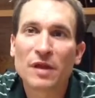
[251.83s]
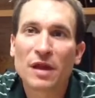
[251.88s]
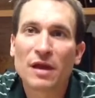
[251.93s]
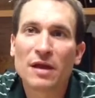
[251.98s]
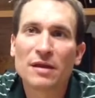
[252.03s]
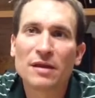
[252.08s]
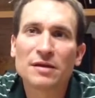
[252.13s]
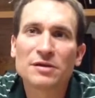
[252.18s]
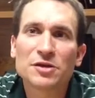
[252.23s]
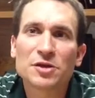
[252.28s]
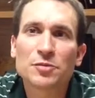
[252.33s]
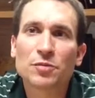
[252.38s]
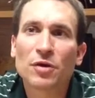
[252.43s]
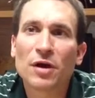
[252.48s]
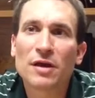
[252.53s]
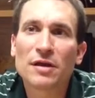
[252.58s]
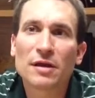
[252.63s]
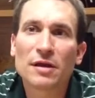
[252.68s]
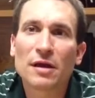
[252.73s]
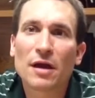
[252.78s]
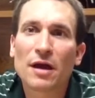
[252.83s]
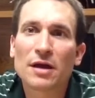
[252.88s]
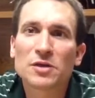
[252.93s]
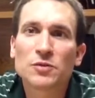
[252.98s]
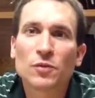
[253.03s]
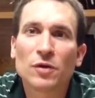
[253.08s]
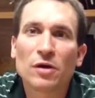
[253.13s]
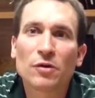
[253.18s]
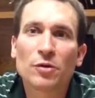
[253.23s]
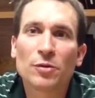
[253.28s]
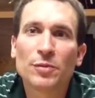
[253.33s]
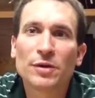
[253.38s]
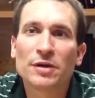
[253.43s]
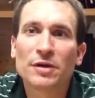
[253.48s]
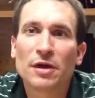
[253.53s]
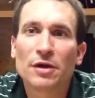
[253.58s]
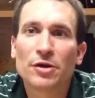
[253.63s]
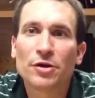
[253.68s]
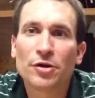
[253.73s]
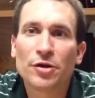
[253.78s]
And then just pray that God's will be
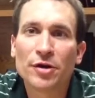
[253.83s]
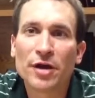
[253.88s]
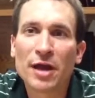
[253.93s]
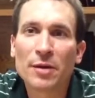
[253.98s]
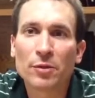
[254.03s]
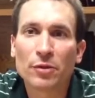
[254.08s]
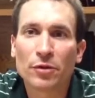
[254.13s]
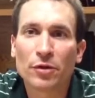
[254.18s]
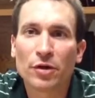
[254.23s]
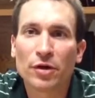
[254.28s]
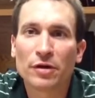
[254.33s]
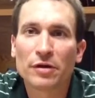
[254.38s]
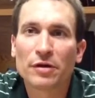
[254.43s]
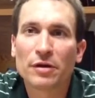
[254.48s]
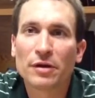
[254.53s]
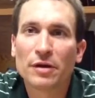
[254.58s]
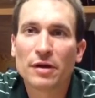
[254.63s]
done in your neighborhood,